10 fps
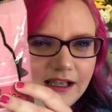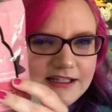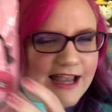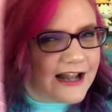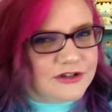
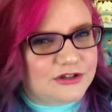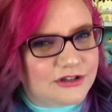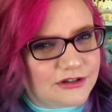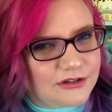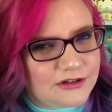
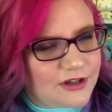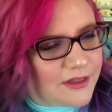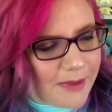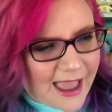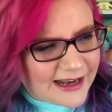attached to
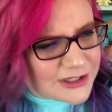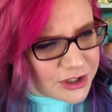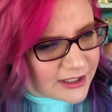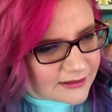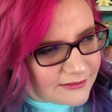the
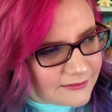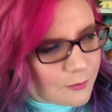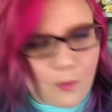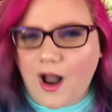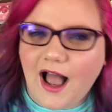packaging.
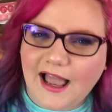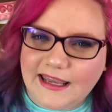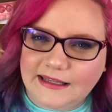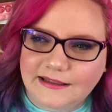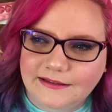Why?